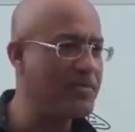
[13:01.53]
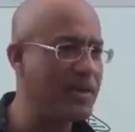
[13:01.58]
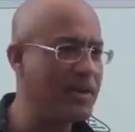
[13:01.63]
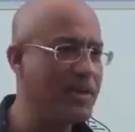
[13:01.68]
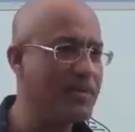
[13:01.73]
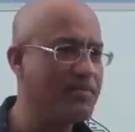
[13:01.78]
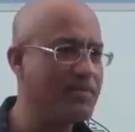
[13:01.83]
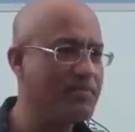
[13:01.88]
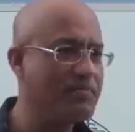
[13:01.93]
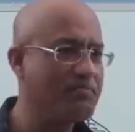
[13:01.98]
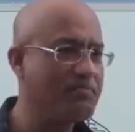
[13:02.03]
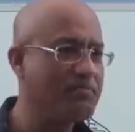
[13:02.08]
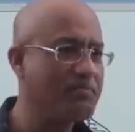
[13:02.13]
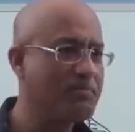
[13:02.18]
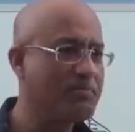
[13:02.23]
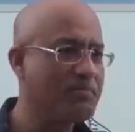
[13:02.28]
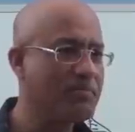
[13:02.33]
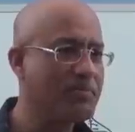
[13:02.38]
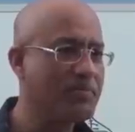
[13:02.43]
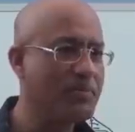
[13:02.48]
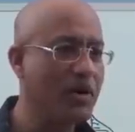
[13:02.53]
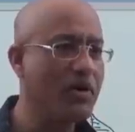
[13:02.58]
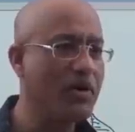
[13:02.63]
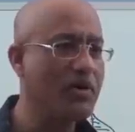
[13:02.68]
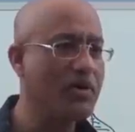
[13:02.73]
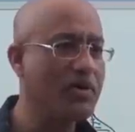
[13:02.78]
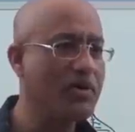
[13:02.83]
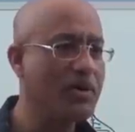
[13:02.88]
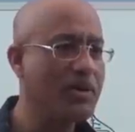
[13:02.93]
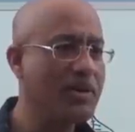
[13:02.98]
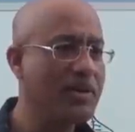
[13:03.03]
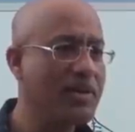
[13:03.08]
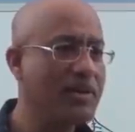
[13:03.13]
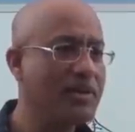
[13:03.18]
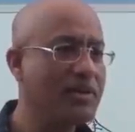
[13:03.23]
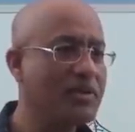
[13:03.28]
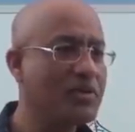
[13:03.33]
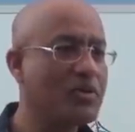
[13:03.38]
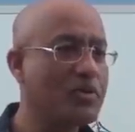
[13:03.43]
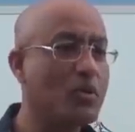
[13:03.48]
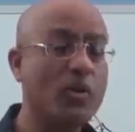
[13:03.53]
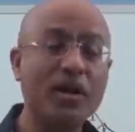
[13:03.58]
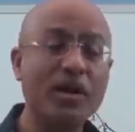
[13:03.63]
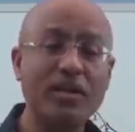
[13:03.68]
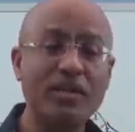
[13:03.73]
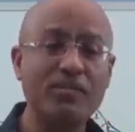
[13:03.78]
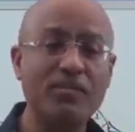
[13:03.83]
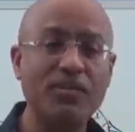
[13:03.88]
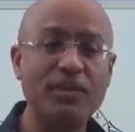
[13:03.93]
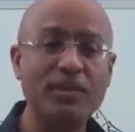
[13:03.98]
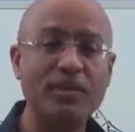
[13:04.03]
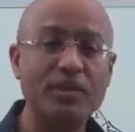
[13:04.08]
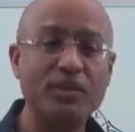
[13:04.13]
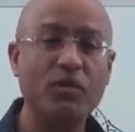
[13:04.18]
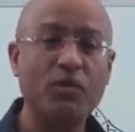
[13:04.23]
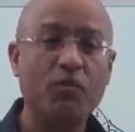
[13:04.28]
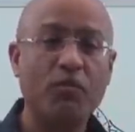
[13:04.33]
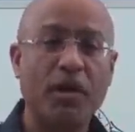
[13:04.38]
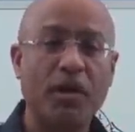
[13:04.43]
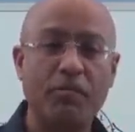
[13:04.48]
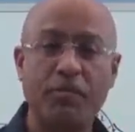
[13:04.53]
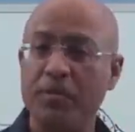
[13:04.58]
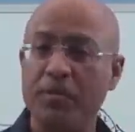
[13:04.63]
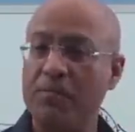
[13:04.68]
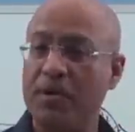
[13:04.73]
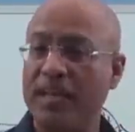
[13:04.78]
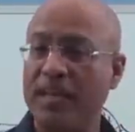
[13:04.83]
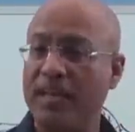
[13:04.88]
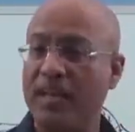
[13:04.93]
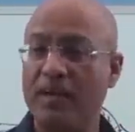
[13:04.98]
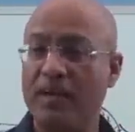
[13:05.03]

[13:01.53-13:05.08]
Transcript: even? No. So what are the functions of blood-brain barrier?